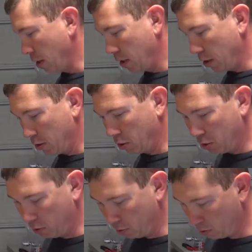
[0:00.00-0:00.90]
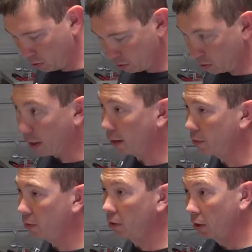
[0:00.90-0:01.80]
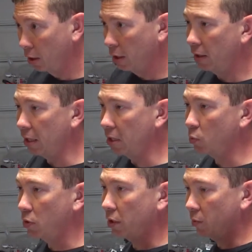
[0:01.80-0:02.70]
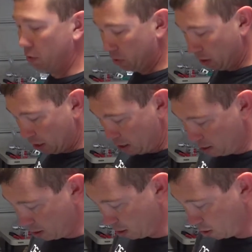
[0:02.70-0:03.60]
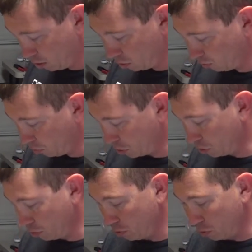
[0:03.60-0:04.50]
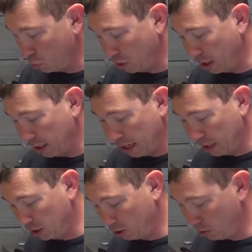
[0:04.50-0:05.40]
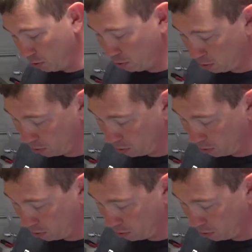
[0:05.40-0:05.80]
There's 2. Now, these will get reused again. Those 4 screws will get attached to